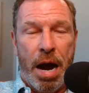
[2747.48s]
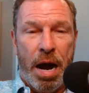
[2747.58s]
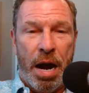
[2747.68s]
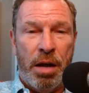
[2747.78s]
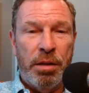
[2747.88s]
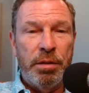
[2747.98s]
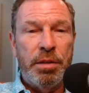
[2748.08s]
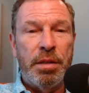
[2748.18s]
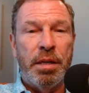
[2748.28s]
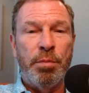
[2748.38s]
I'll
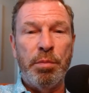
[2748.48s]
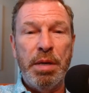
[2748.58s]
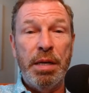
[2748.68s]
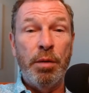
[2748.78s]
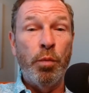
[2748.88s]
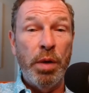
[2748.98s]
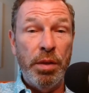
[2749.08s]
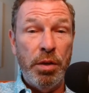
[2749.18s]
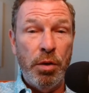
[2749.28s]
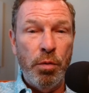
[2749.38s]
set up a meeting
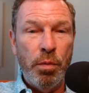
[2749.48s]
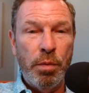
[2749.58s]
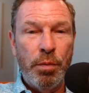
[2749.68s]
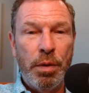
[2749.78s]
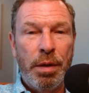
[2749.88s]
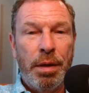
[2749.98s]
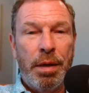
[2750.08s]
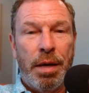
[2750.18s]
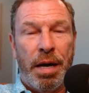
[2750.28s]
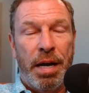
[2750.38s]
with you.
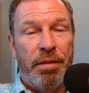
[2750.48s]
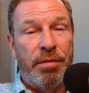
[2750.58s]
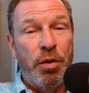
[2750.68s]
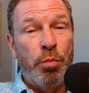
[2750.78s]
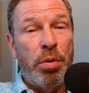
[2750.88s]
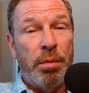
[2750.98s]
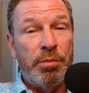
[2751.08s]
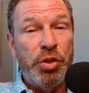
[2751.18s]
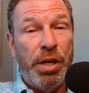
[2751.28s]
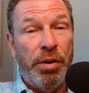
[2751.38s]
I have no problem
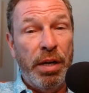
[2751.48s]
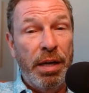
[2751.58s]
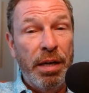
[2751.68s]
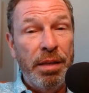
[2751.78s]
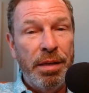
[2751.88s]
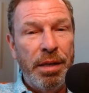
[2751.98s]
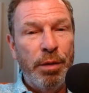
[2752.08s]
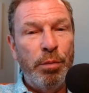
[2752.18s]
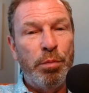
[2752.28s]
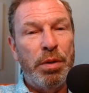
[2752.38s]
sharing
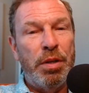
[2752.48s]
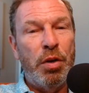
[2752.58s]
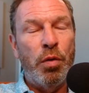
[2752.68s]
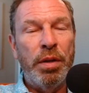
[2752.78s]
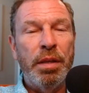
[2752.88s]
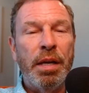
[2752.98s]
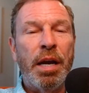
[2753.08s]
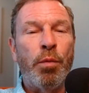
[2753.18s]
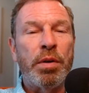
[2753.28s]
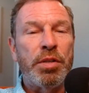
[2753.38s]
anything, but the only thing
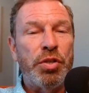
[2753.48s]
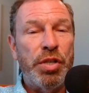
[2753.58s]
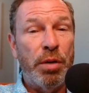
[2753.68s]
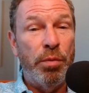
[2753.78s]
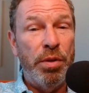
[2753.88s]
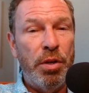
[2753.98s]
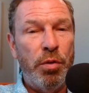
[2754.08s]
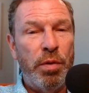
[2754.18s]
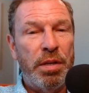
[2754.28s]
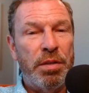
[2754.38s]
I want to share with
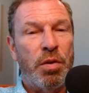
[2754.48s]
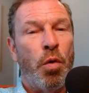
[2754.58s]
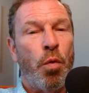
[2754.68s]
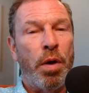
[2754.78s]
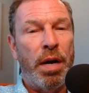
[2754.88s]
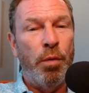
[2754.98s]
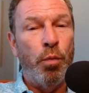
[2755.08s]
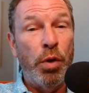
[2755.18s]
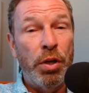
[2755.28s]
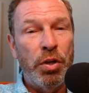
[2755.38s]
you is what I
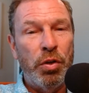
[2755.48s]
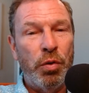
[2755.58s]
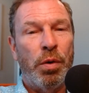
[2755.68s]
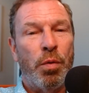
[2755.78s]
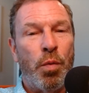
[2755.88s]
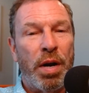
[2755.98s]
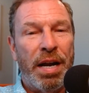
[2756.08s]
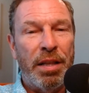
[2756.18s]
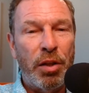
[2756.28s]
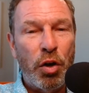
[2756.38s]
wouldn't do, what
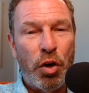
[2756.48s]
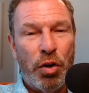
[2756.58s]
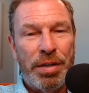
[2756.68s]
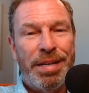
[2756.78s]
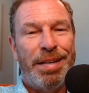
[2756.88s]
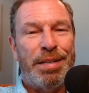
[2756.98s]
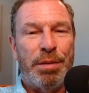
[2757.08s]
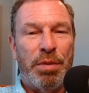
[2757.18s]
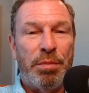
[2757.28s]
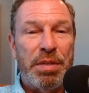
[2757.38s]
I learned,
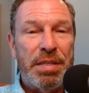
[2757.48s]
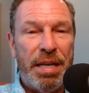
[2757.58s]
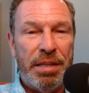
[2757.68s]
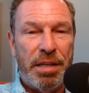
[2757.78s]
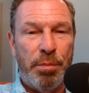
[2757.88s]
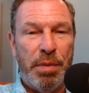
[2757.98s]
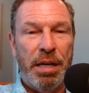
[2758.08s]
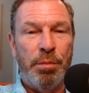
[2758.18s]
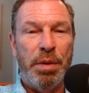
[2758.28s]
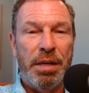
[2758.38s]
some of the mistakes I
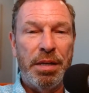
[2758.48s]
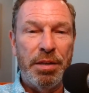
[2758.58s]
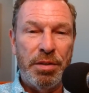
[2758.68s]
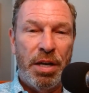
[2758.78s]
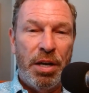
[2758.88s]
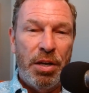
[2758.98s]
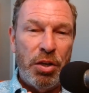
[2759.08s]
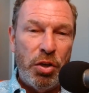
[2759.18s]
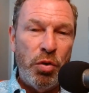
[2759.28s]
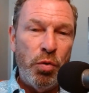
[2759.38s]
made, because
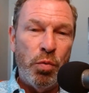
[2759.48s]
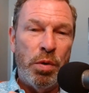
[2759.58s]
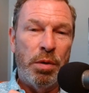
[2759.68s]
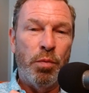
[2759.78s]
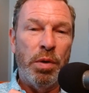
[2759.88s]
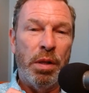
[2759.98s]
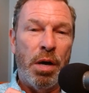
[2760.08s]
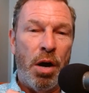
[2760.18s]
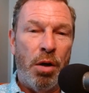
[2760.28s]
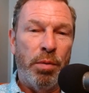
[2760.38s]
you will
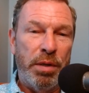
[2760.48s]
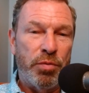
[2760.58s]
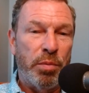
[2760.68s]
always